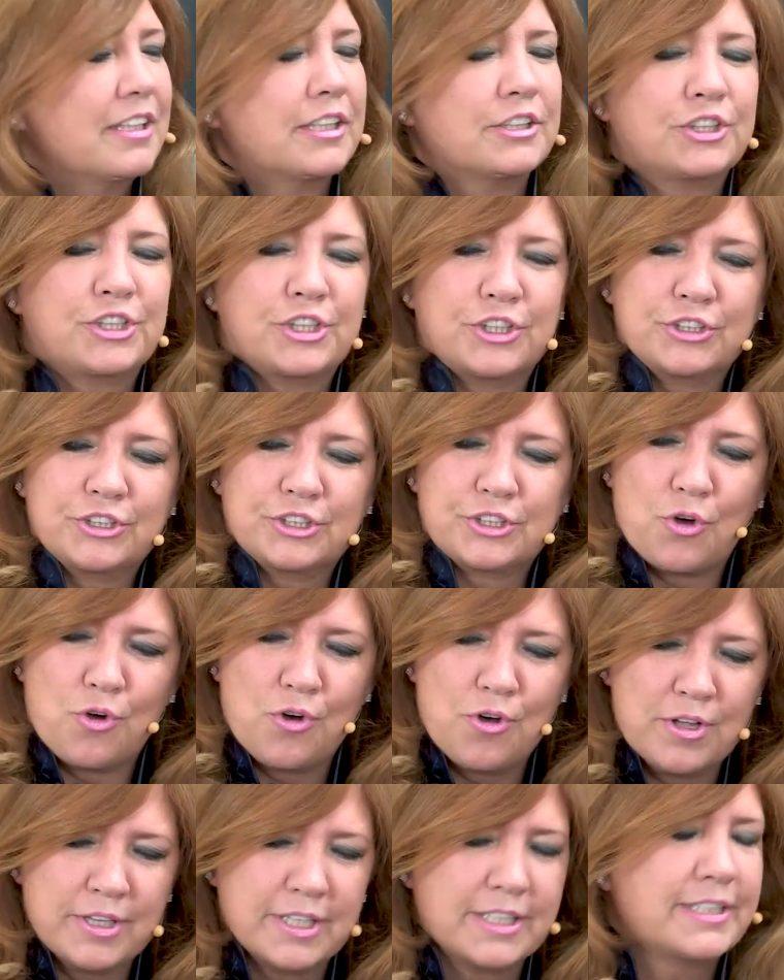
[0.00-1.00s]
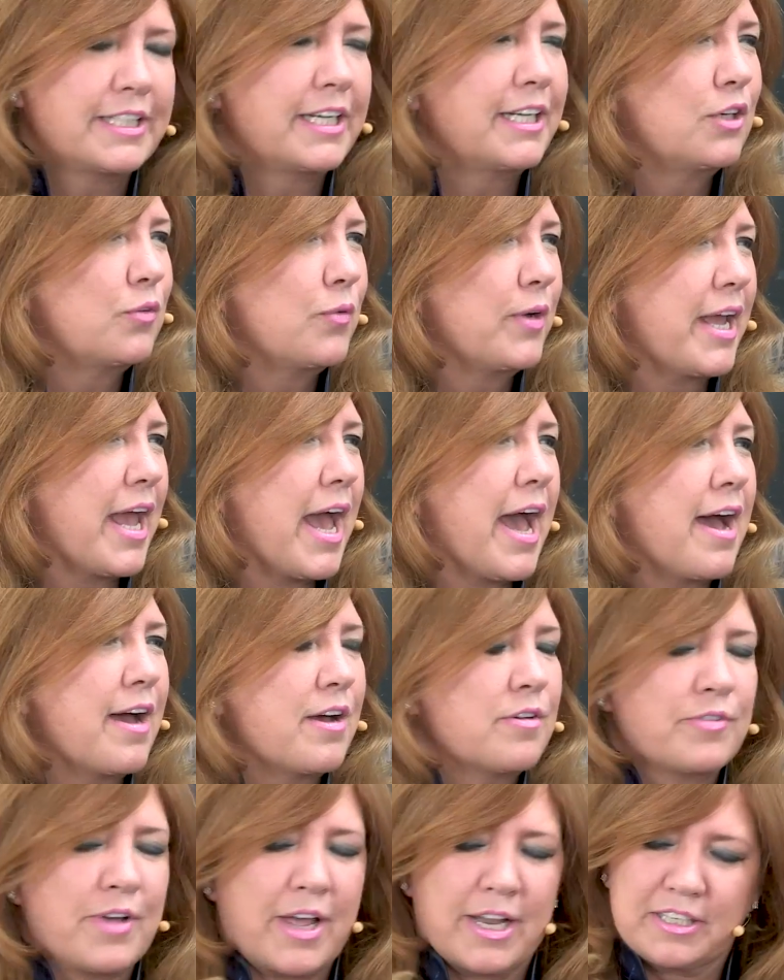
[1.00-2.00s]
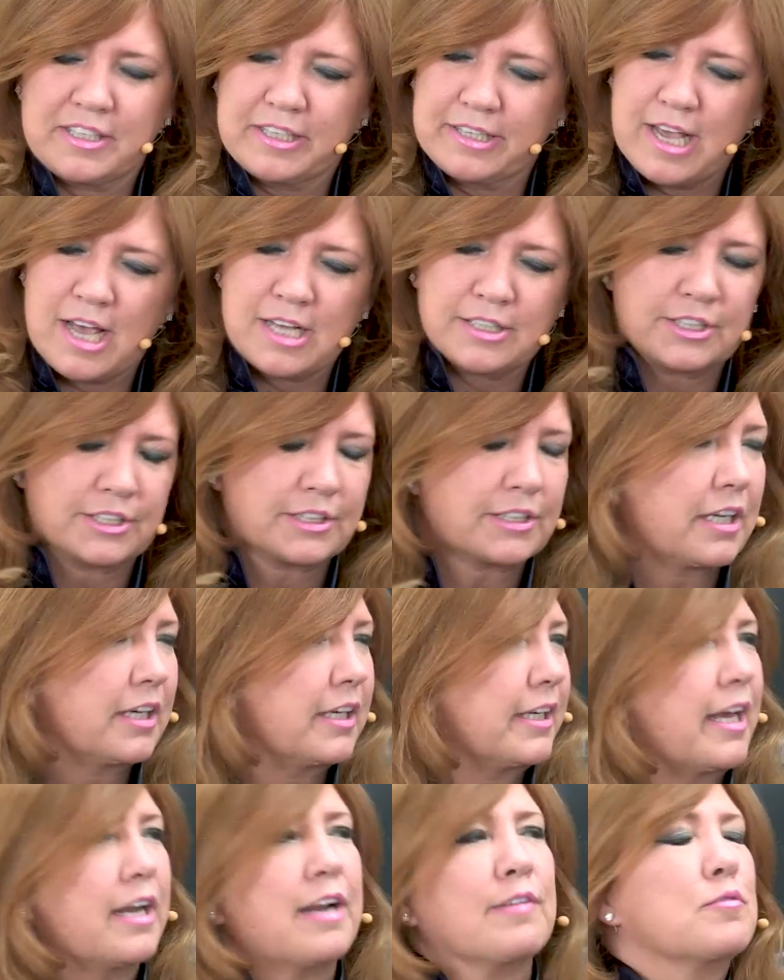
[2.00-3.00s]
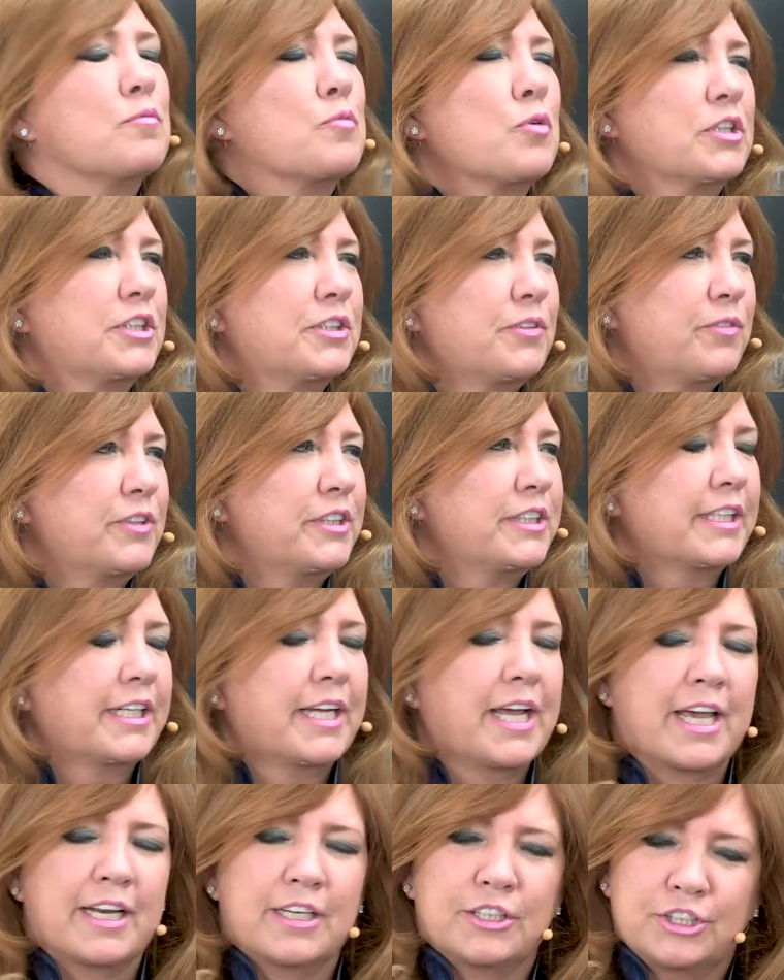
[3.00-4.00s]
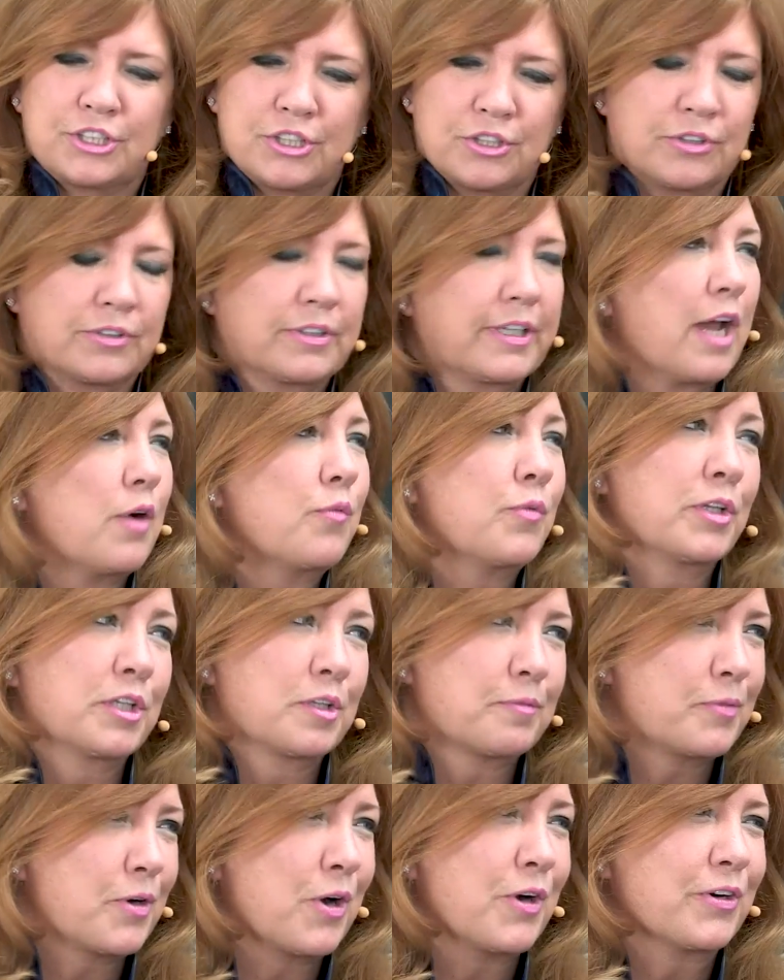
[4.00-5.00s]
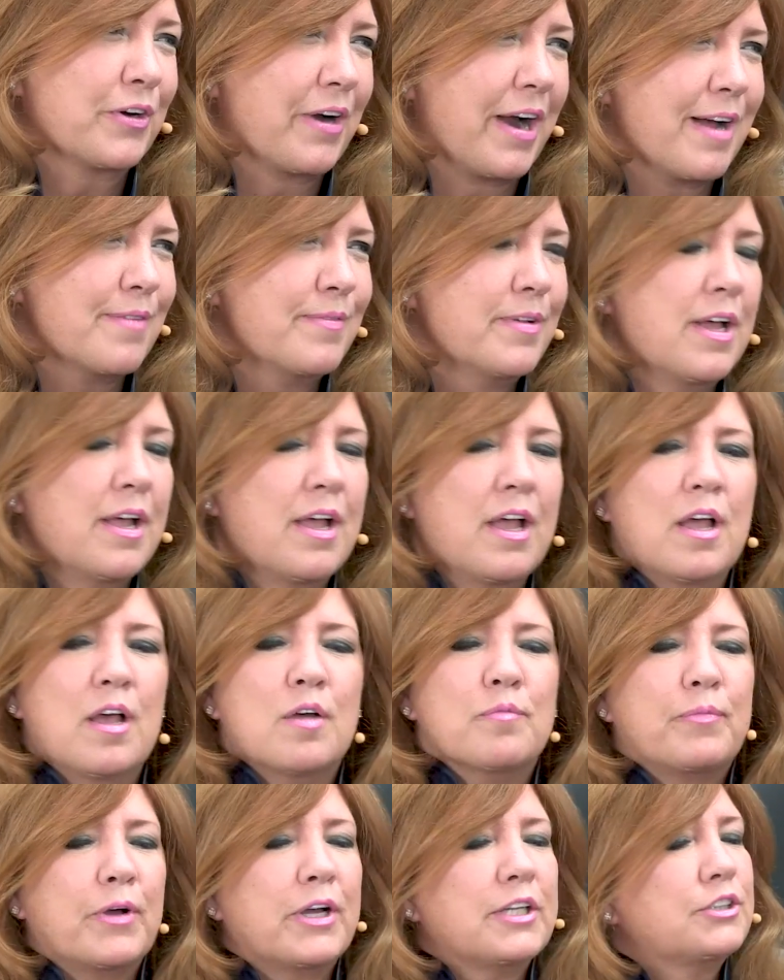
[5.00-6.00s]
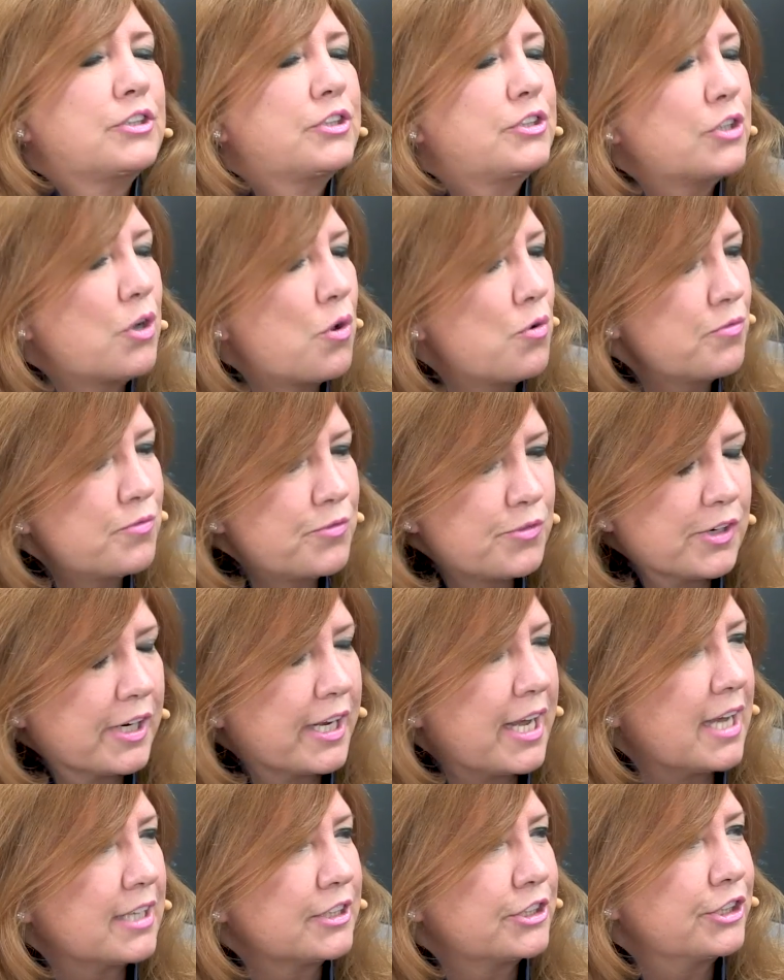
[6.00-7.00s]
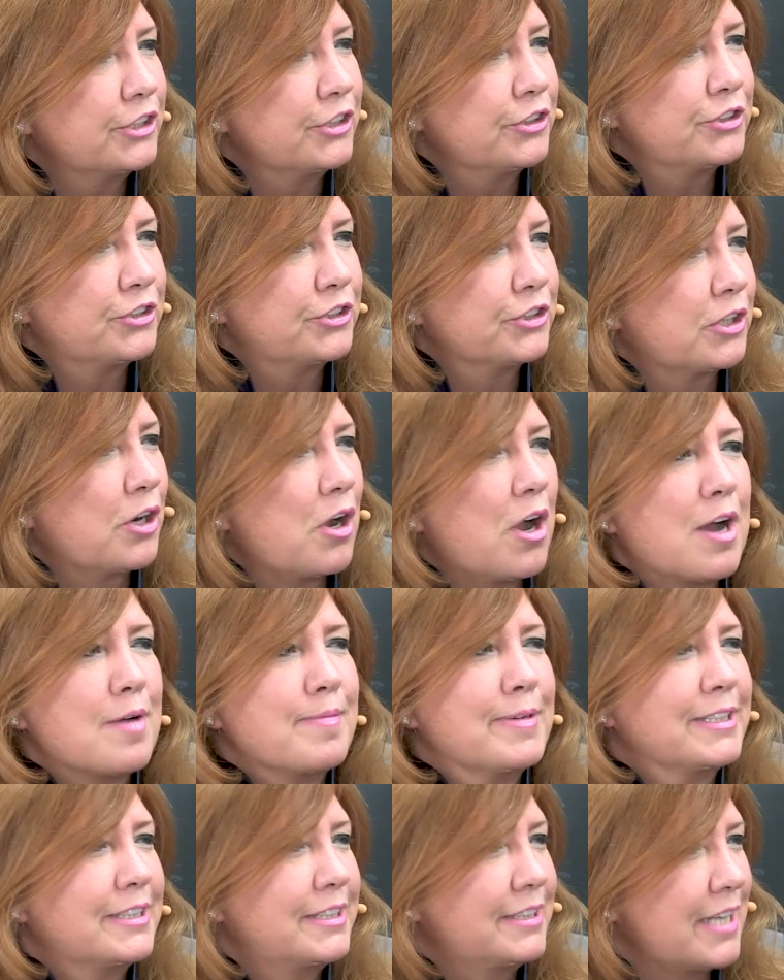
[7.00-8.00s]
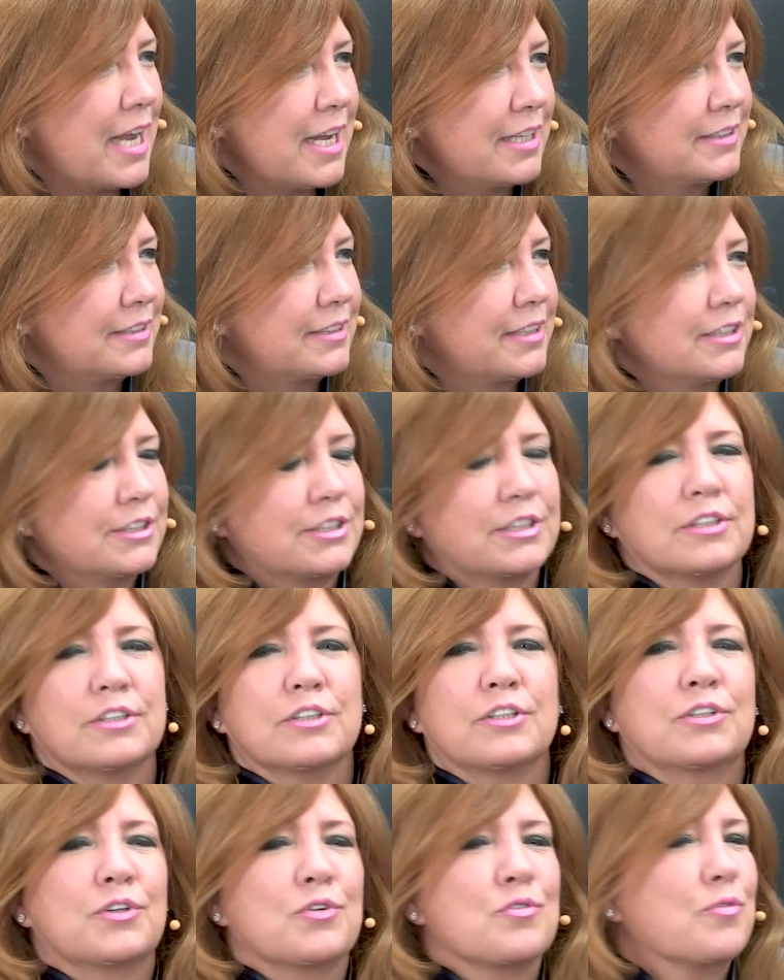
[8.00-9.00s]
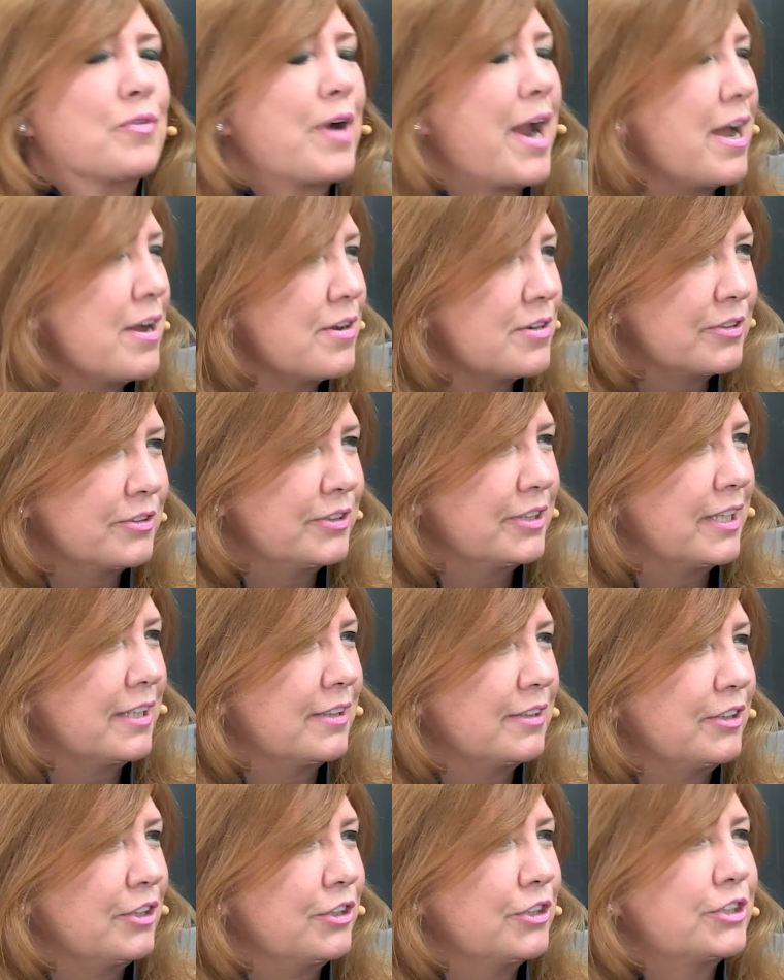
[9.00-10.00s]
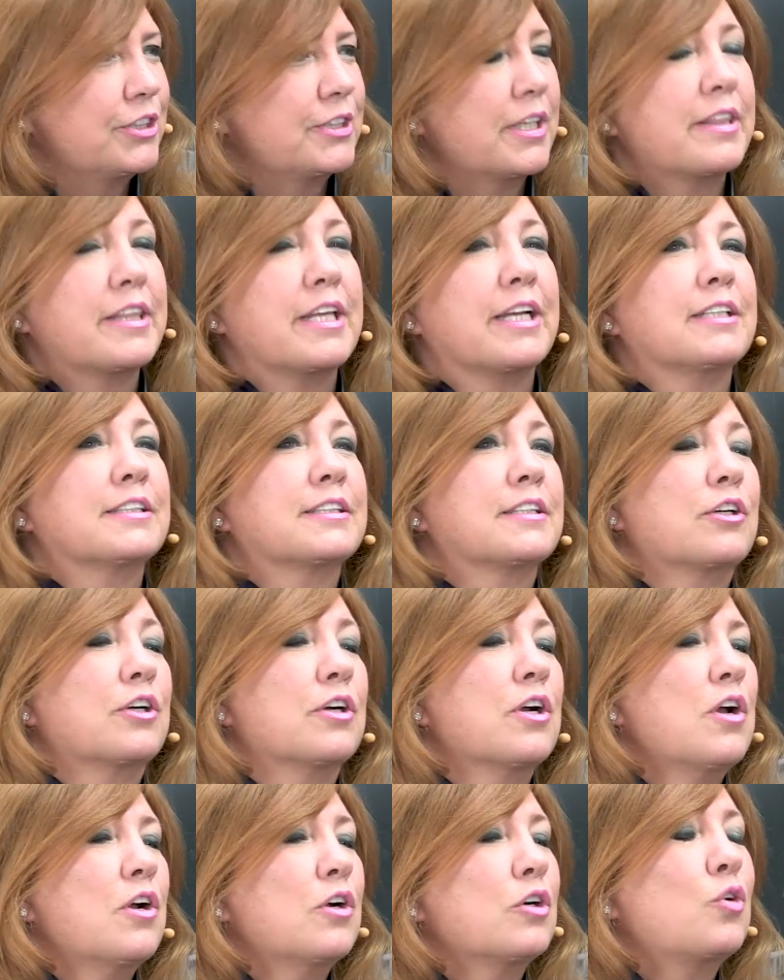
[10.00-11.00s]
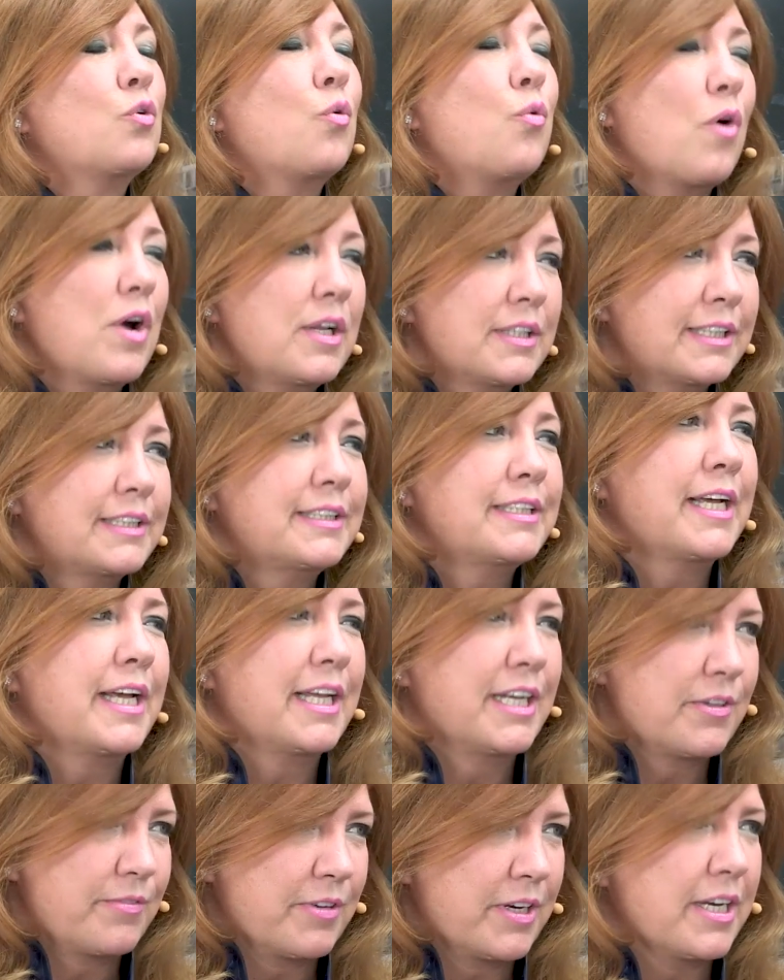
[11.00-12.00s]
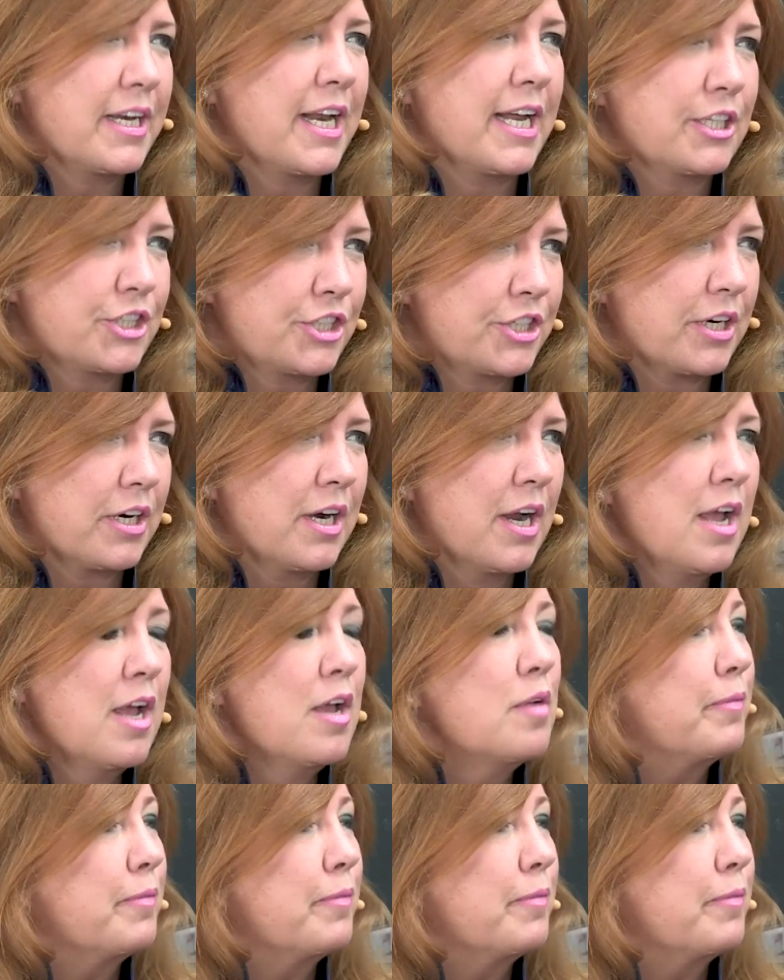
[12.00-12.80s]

Let's use all the data we have, and yes, it's going to get ever more sophisticated, so get with the program. But don't forget to use your common sense and to look around and use the things that are qualitative in nature.